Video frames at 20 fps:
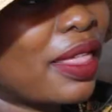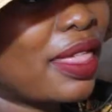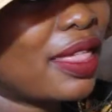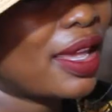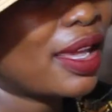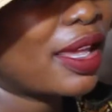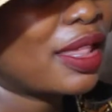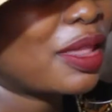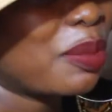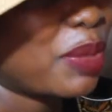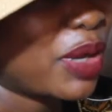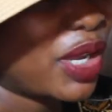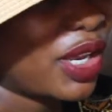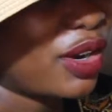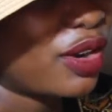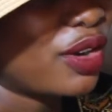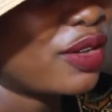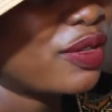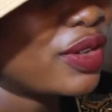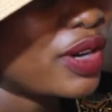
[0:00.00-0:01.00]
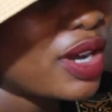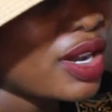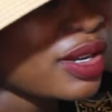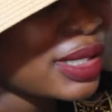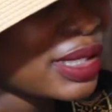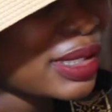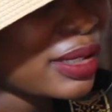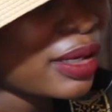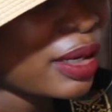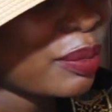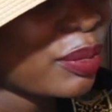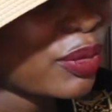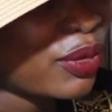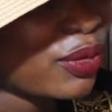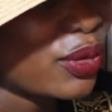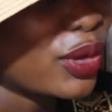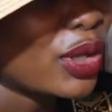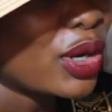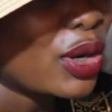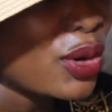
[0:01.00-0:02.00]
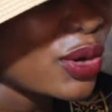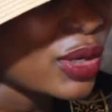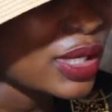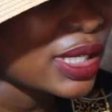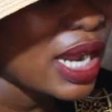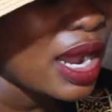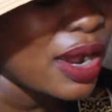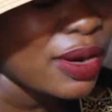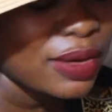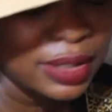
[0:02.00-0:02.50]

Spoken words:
at the beginning of last year before the lockdown.